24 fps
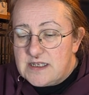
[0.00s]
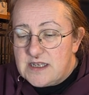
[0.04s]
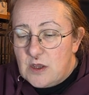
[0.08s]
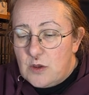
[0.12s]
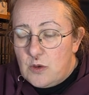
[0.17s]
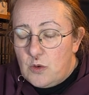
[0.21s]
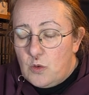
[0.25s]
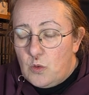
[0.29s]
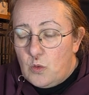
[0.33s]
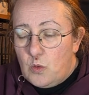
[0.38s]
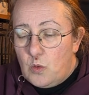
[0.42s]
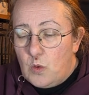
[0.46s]

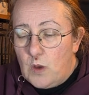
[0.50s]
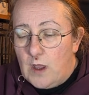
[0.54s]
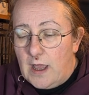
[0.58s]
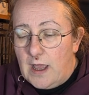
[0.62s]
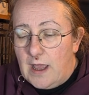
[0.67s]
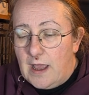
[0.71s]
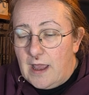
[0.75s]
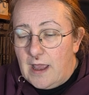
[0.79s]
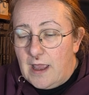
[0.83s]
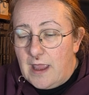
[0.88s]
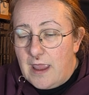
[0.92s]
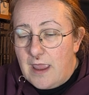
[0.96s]
So
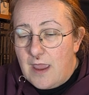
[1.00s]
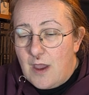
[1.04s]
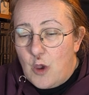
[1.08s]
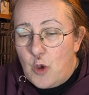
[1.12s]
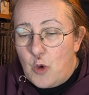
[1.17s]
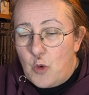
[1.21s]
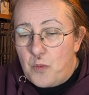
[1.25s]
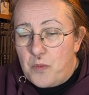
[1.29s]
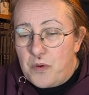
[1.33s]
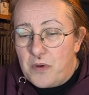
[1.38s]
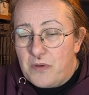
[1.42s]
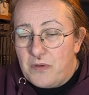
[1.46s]
I
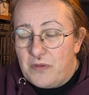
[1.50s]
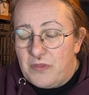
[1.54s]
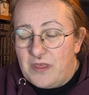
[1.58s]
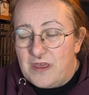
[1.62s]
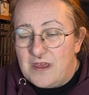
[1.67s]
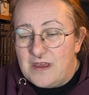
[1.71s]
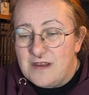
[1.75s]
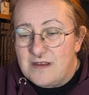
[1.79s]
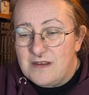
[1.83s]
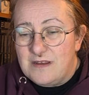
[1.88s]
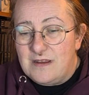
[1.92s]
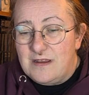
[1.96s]
hope
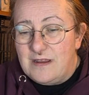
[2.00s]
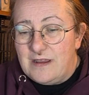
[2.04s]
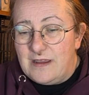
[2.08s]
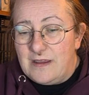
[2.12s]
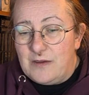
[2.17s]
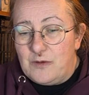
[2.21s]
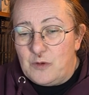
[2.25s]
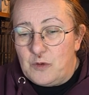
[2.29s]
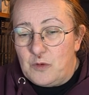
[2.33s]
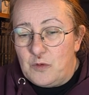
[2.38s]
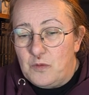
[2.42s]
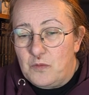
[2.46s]
that
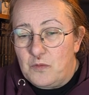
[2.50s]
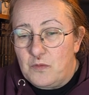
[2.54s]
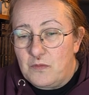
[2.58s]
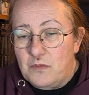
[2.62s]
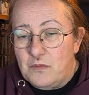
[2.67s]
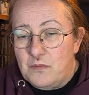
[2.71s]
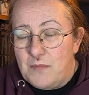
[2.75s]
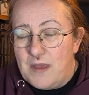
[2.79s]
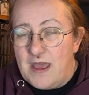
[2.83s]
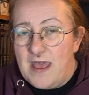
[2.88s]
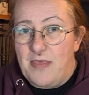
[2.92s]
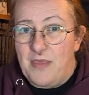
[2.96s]
you'll
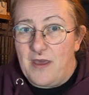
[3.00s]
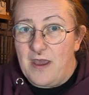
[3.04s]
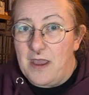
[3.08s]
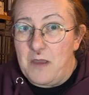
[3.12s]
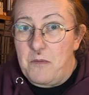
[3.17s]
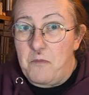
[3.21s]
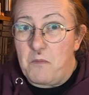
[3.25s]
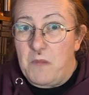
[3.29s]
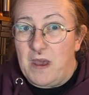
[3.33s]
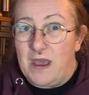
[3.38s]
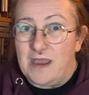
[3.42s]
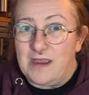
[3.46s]
bear
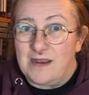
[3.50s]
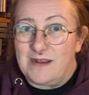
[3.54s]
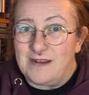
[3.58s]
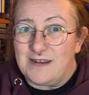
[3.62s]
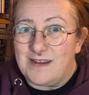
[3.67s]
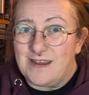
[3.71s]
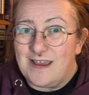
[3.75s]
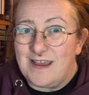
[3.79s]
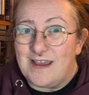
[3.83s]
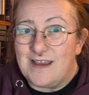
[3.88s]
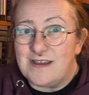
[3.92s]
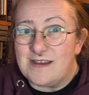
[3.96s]
that in
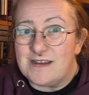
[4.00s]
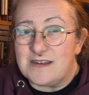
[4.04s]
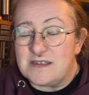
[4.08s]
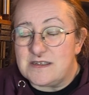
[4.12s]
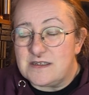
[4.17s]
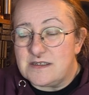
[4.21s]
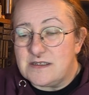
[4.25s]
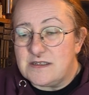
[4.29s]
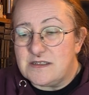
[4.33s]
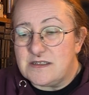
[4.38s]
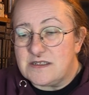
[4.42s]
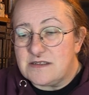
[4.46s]
mind
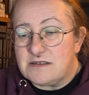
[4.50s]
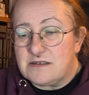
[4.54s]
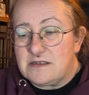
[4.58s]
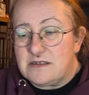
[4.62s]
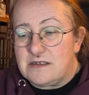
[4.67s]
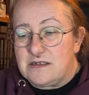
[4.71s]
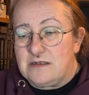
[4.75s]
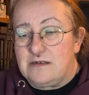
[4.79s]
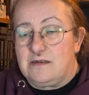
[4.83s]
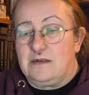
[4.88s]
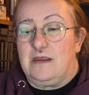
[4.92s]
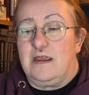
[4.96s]
and
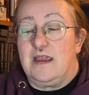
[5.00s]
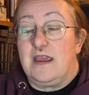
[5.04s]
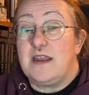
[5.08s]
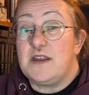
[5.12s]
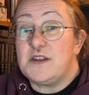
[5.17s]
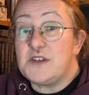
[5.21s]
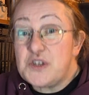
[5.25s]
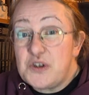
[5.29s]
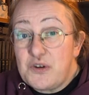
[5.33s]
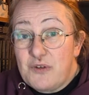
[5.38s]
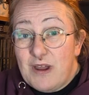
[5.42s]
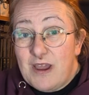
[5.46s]

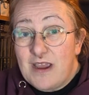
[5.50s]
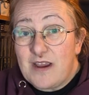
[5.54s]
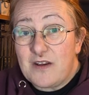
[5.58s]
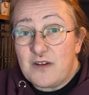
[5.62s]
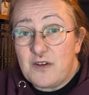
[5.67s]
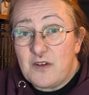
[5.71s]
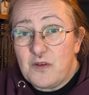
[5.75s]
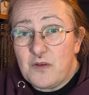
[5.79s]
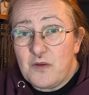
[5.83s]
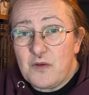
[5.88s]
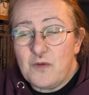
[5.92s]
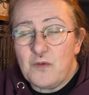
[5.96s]

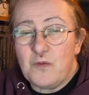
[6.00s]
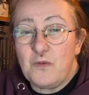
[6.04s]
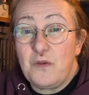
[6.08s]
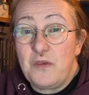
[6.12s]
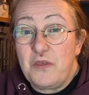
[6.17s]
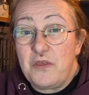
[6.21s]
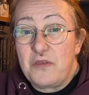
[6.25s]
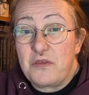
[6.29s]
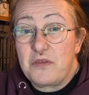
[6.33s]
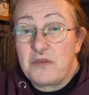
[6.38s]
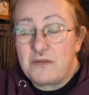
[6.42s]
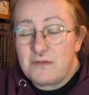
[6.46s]
interact
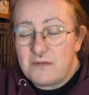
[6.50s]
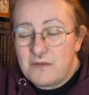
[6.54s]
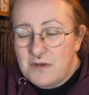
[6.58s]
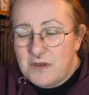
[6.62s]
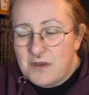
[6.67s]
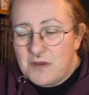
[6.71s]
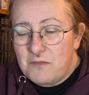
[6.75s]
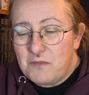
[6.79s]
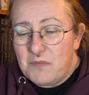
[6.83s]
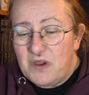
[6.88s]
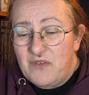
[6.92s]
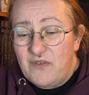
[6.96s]
with
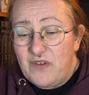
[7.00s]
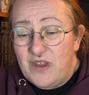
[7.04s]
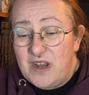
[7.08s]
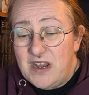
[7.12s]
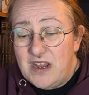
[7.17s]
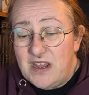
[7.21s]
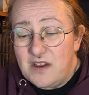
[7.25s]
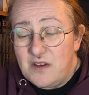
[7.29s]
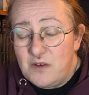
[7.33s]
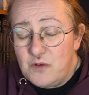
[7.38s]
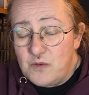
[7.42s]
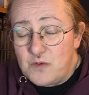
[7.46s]
my
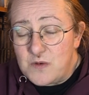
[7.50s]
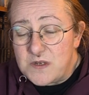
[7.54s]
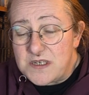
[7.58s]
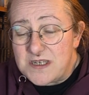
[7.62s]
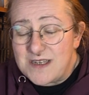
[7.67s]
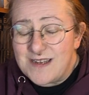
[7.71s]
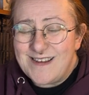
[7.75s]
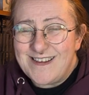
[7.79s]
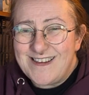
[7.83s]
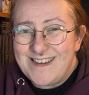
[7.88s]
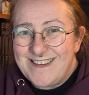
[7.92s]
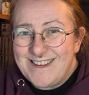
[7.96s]

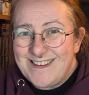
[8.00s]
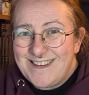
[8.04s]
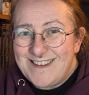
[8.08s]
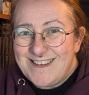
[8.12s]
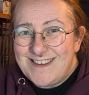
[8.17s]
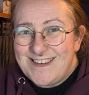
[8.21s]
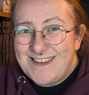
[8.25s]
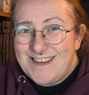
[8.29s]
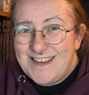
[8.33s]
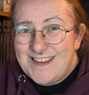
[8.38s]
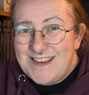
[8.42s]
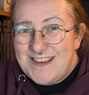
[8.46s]
videos.
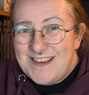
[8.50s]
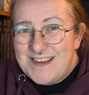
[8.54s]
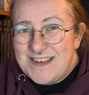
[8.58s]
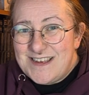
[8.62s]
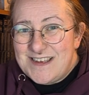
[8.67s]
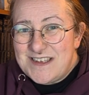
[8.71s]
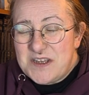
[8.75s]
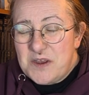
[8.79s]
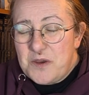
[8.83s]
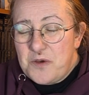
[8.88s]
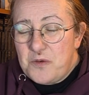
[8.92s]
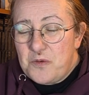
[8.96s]

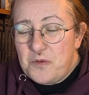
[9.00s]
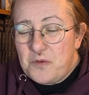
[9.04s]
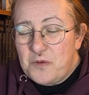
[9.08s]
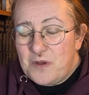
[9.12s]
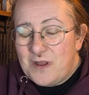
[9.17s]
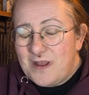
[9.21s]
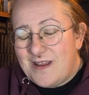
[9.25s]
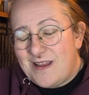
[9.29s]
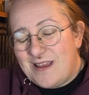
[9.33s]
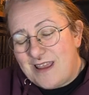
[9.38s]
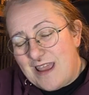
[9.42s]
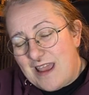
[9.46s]

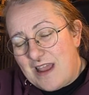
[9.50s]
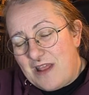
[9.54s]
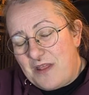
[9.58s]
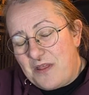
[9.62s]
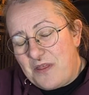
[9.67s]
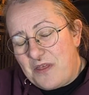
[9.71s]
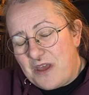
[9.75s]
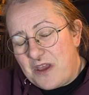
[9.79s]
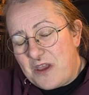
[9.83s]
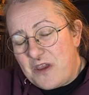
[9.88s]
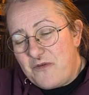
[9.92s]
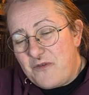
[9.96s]
So
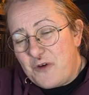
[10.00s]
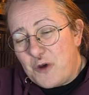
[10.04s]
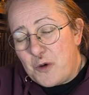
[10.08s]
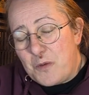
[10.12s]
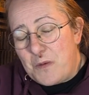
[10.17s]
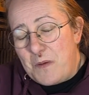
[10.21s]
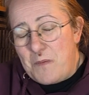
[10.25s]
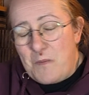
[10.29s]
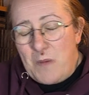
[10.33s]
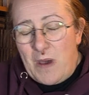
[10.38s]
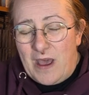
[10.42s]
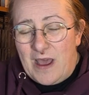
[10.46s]
again, thank you
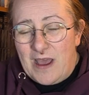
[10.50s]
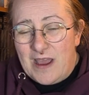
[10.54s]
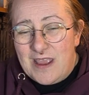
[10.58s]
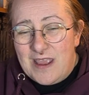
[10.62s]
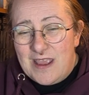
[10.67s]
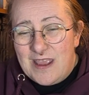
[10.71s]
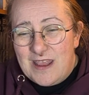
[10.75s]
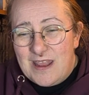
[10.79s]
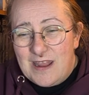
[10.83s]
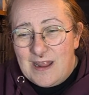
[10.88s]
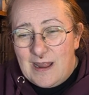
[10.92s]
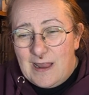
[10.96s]
for coming
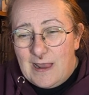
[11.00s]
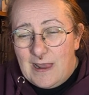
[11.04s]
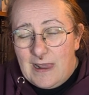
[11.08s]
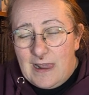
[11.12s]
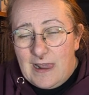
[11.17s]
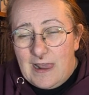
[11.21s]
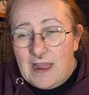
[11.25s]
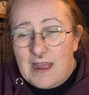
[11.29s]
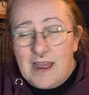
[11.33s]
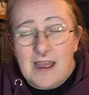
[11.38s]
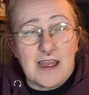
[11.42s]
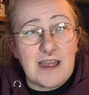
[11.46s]
by.
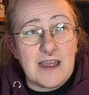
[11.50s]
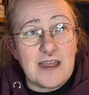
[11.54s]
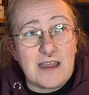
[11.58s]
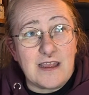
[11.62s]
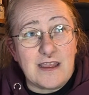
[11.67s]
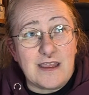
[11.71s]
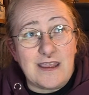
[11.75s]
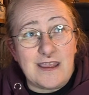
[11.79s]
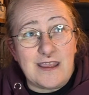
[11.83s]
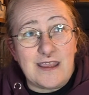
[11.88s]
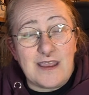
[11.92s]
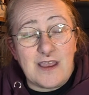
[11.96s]

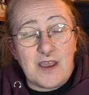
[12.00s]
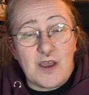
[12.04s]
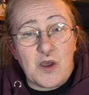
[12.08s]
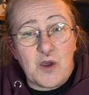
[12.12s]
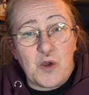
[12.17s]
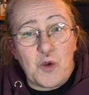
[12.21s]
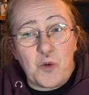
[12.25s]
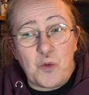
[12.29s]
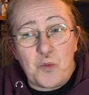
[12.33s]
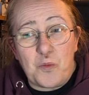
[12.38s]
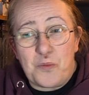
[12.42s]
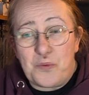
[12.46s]
I
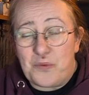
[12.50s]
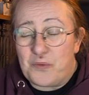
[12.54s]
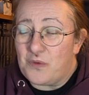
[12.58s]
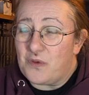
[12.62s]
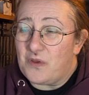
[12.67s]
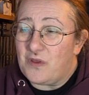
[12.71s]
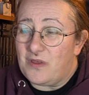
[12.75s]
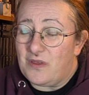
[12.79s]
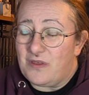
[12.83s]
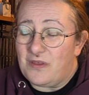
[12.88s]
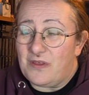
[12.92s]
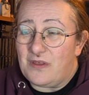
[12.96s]
hope
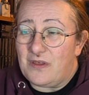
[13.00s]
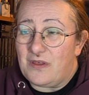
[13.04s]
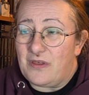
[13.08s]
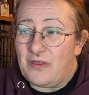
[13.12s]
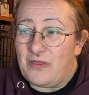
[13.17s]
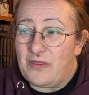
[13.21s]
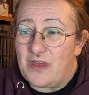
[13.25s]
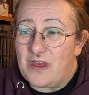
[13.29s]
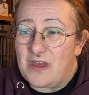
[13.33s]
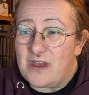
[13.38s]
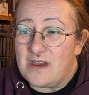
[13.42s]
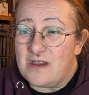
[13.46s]

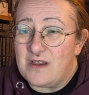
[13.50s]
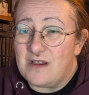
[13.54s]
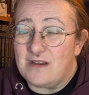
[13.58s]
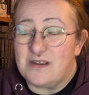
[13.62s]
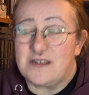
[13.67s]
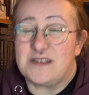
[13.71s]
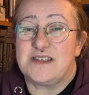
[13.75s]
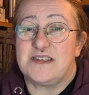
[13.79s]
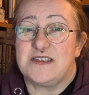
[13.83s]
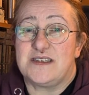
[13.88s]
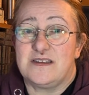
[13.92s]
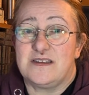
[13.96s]
that